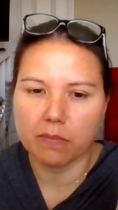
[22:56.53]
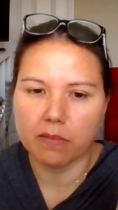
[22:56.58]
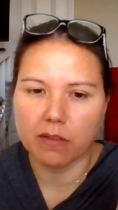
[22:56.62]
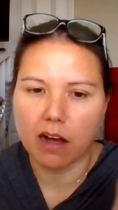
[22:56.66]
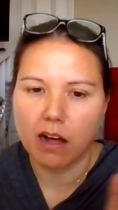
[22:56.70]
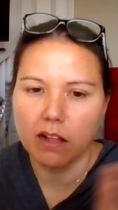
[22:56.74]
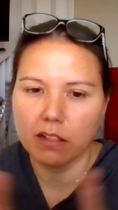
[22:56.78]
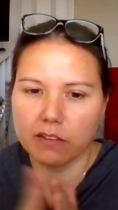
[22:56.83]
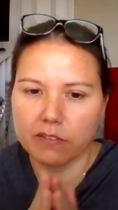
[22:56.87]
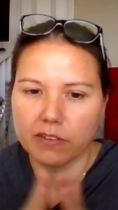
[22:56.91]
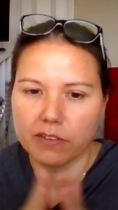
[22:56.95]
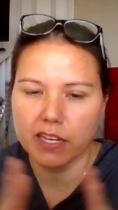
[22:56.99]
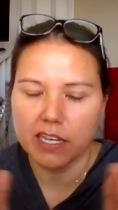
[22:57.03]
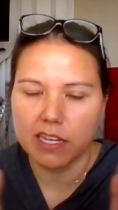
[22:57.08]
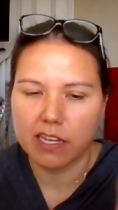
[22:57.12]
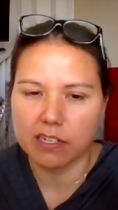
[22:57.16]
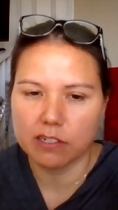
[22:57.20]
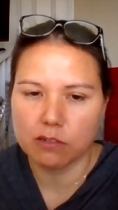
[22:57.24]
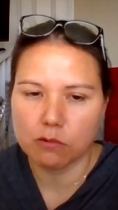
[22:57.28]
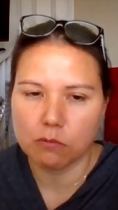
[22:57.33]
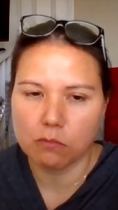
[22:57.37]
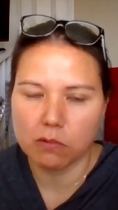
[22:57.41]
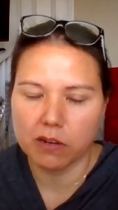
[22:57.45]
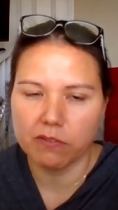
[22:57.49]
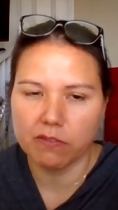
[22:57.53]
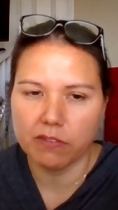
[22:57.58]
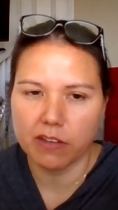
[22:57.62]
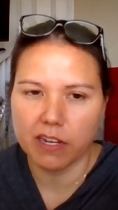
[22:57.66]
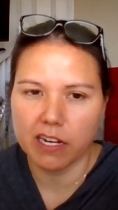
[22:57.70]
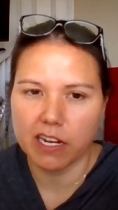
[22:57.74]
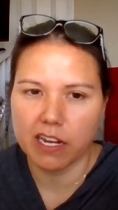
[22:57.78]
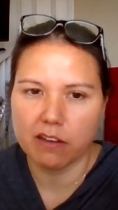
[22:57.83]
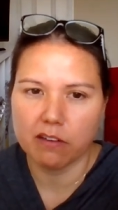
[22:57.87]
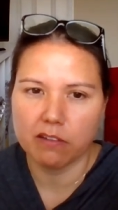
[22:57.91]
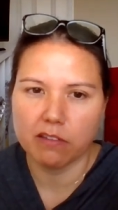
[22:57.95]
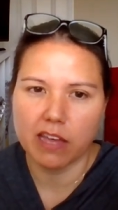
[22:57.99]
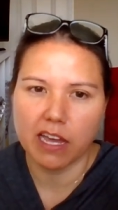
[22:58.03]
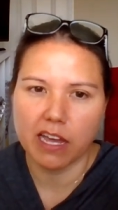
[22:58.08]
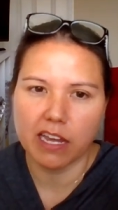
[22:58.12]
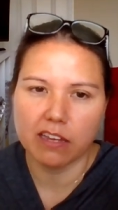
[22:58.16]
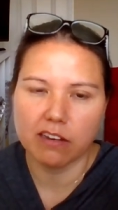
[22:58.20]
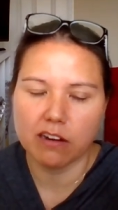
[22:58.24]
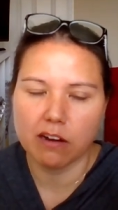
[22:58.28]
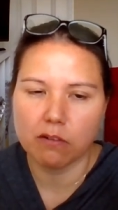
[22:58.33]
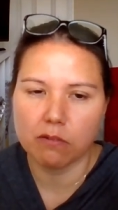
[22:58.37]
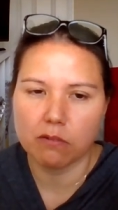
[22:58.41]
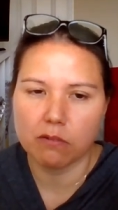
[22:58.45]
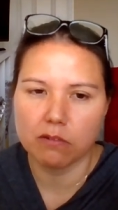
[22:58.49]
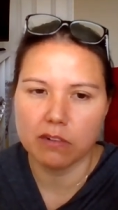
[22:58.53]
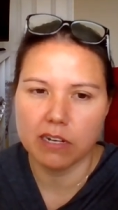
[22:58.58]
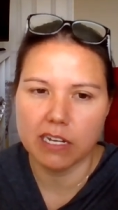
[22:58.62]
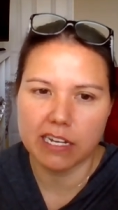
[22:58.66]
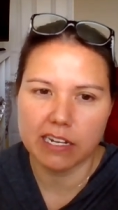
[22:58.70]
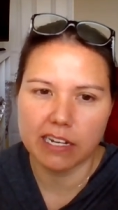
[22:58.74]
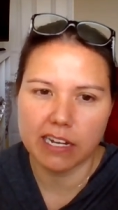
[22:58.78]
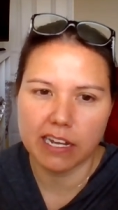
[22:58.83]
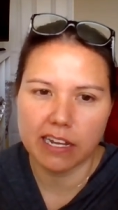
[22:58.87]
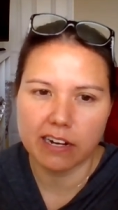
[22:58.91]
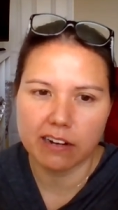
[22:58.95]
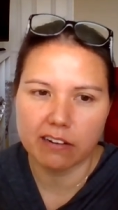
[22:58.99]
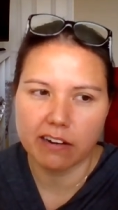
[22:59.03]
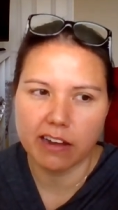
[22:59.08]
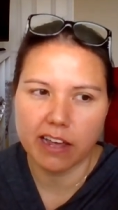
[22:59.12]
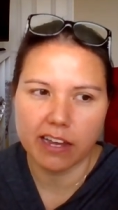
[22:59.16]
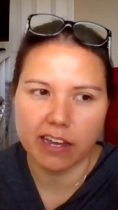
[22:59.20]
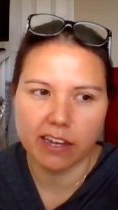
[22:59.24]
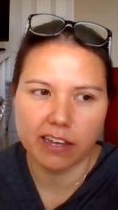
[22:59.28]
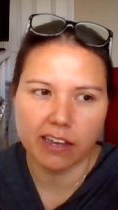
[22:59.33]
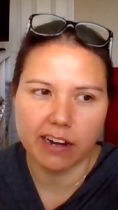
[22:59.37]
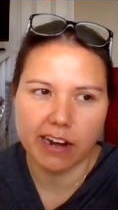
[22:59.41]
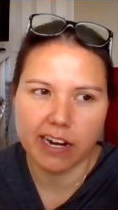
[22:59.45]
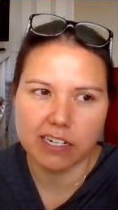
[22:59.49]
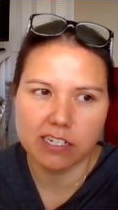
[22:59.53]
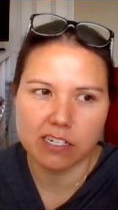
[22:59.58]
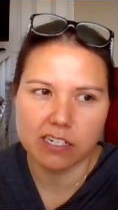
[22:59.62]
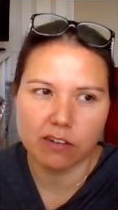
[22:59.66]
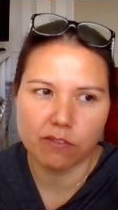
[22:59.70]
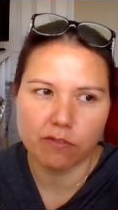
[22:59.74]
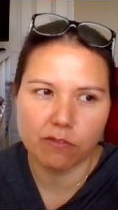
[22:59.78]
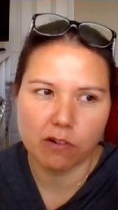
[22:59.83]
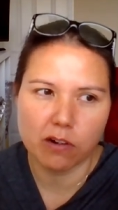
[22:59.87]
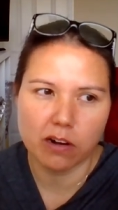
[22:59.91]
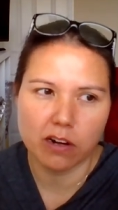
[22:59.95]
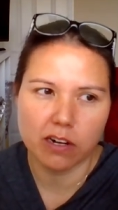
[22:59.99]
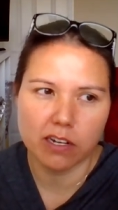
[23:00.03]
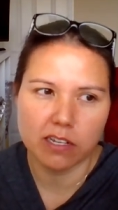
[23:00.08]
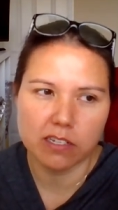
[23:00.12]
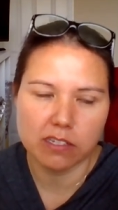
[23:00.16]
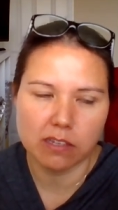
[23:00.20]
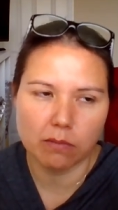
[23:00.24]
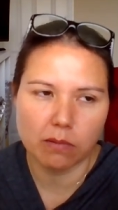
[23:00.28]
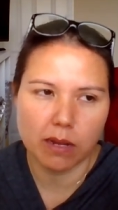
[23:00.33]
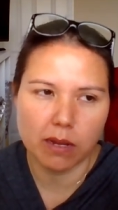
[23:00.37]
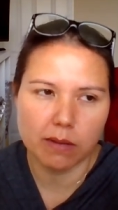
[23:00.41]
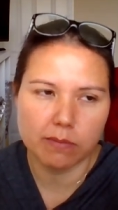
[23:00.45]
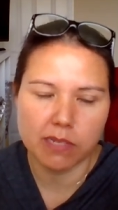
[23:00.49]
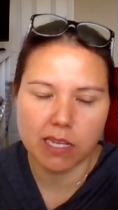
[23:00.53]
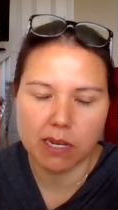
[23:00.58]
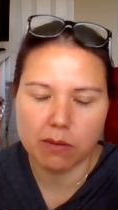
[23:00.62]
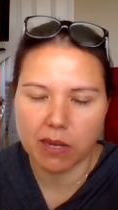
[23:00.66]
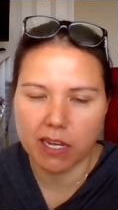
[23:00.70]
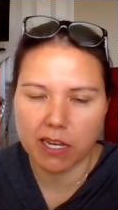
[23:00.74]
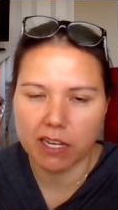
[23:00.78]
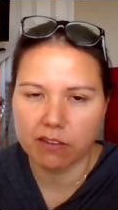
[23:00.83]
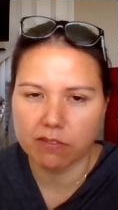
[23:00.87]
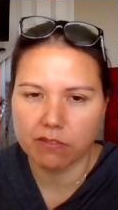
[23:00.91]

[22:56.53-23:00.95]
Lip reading: all of it into one video that you don't need internet connection for. Because sometimes I'd make a